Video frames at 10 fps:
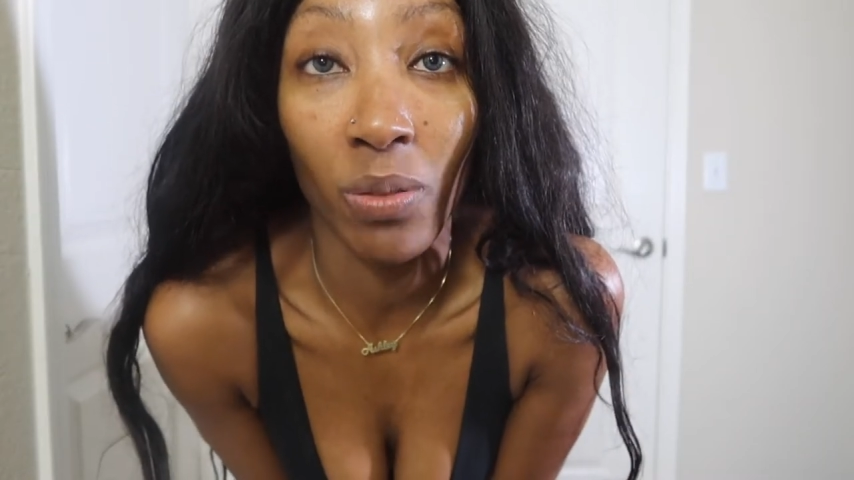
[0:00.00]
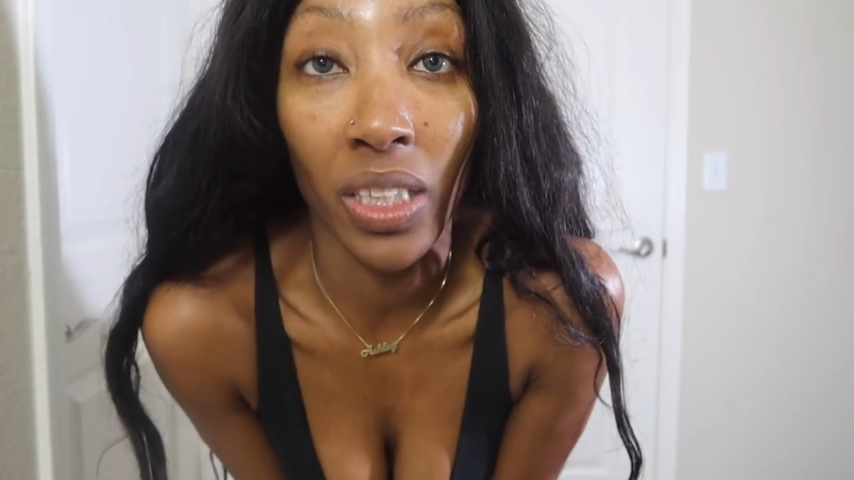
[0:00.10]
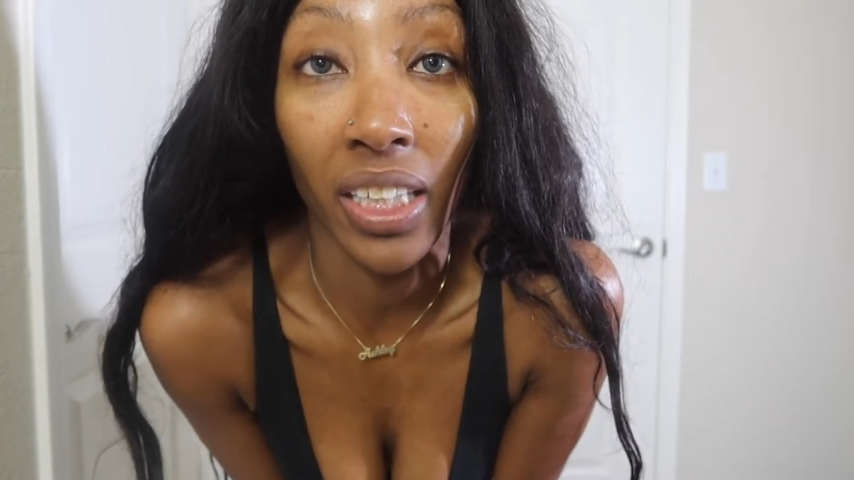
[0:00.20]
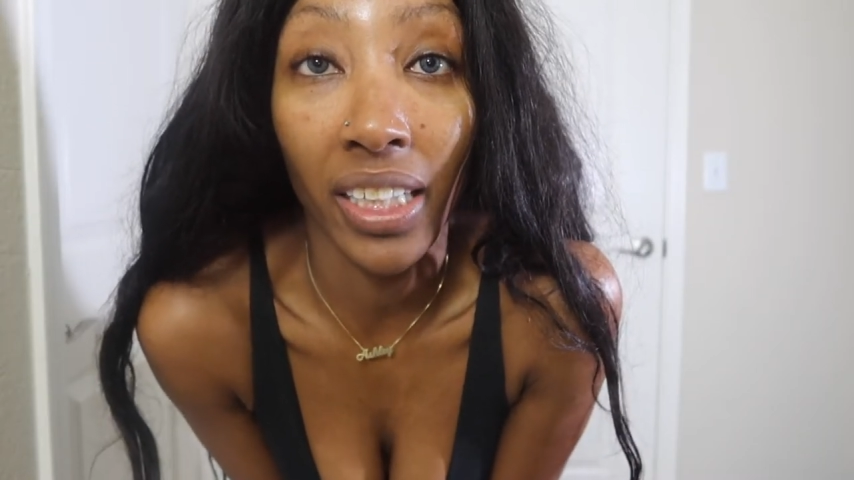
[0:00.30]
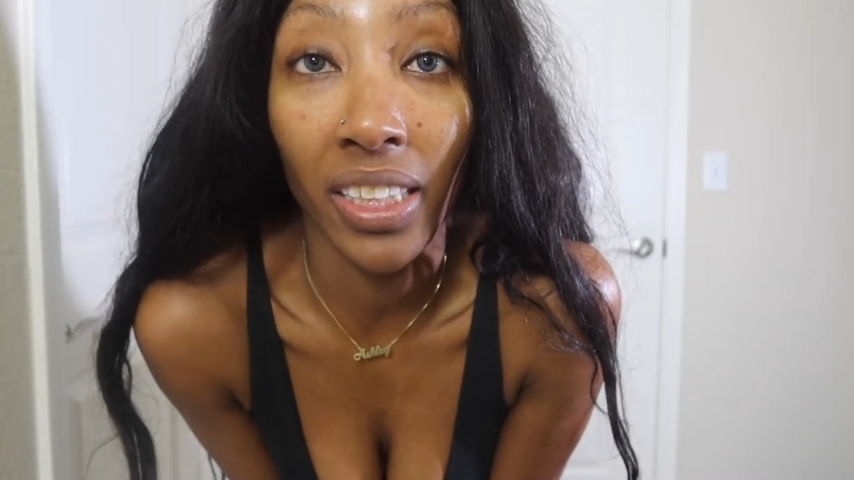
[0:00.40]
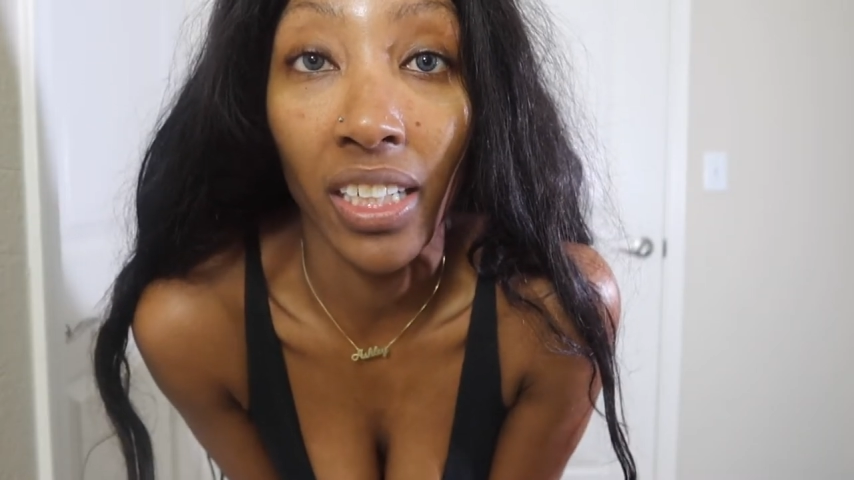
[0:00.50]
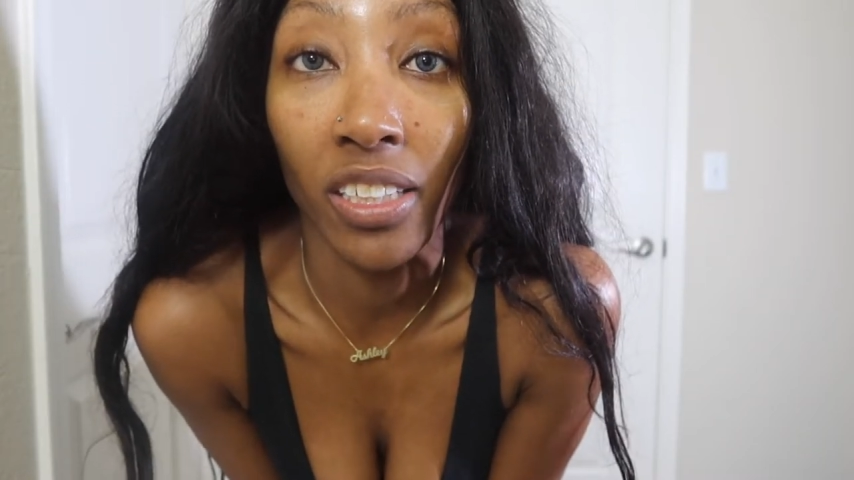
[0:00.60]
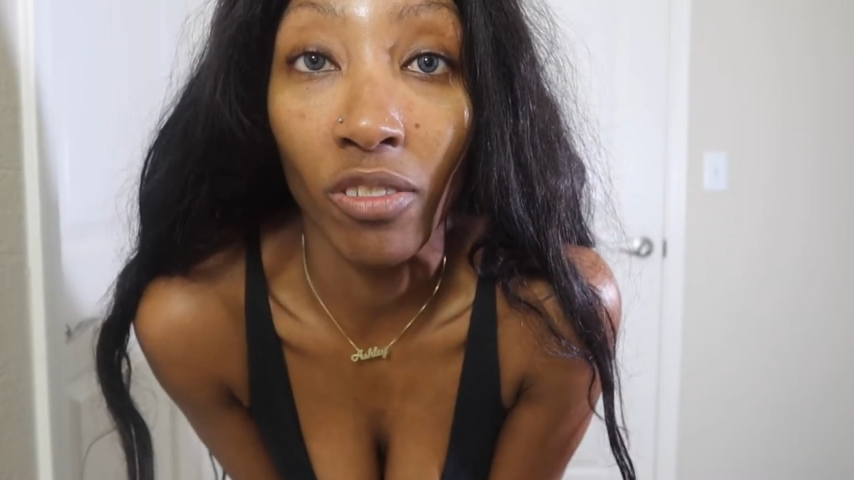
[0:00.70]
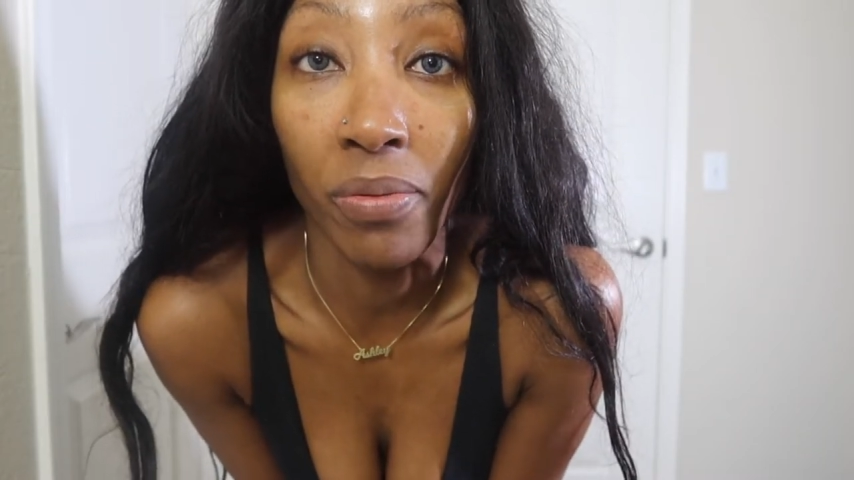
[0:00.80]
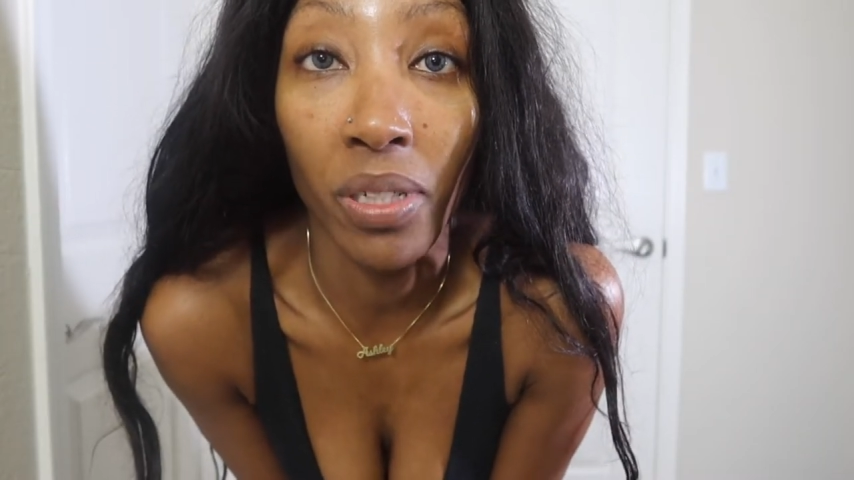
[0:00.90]
with the links in the
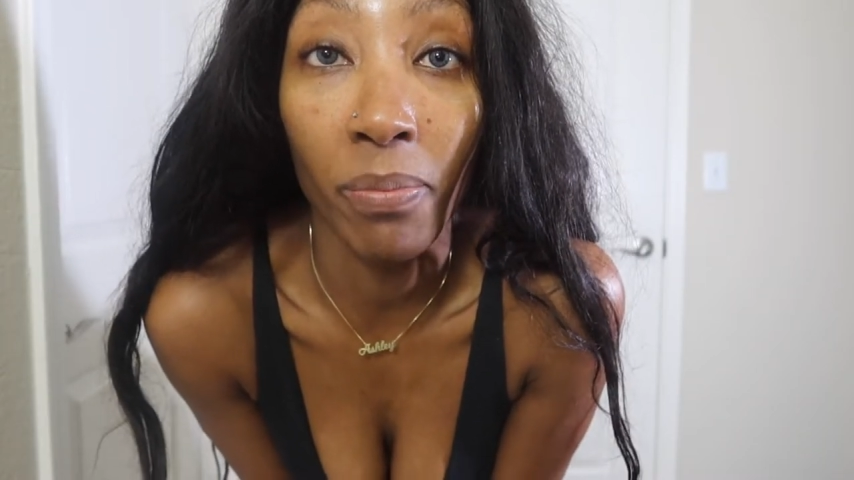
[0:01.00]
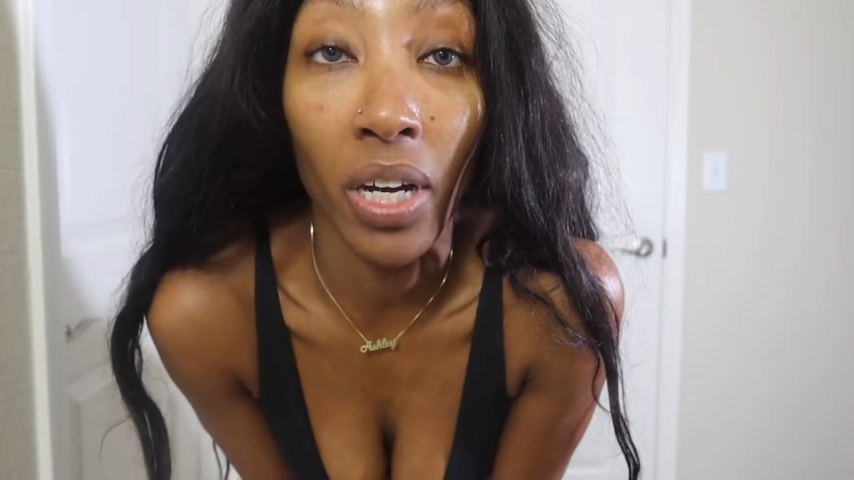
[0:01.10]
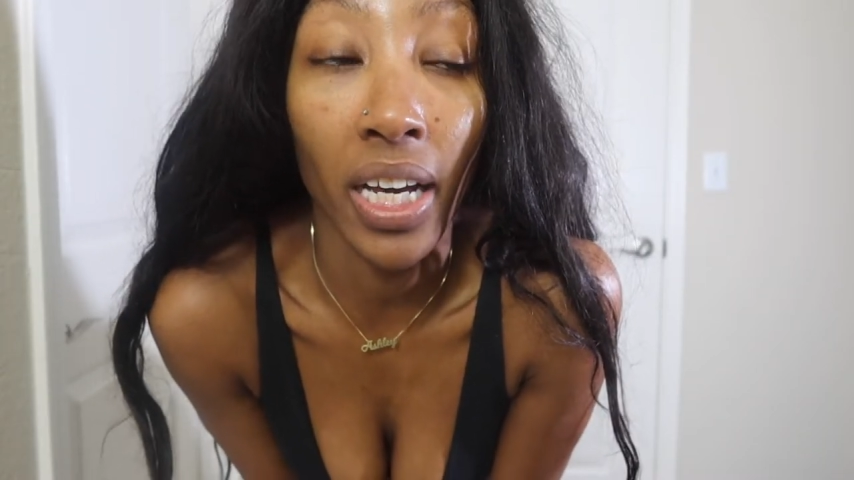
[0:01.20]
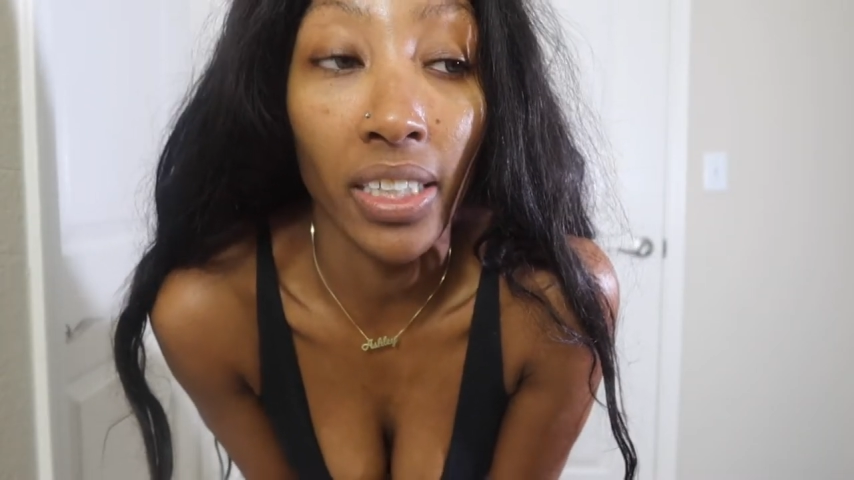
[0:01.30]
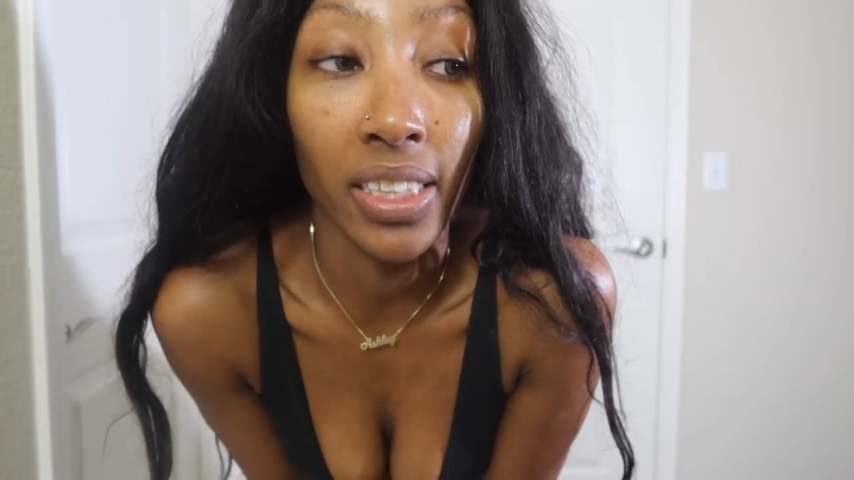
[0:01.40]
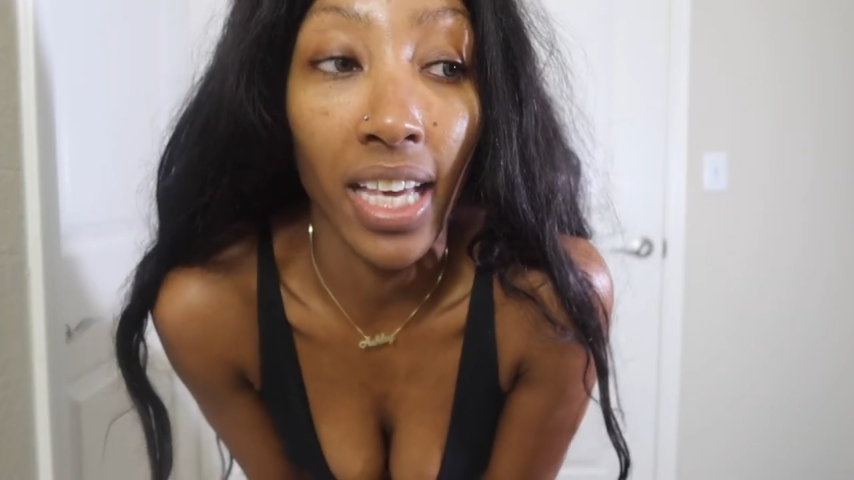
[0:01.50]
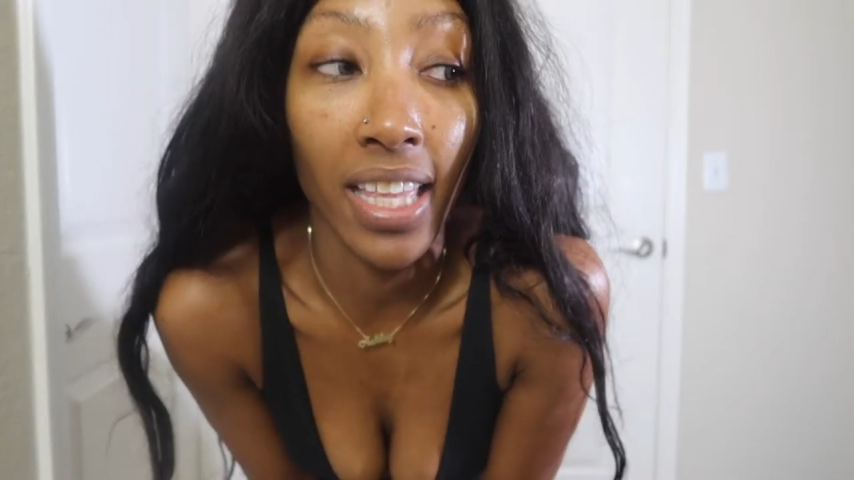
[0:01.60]
description box.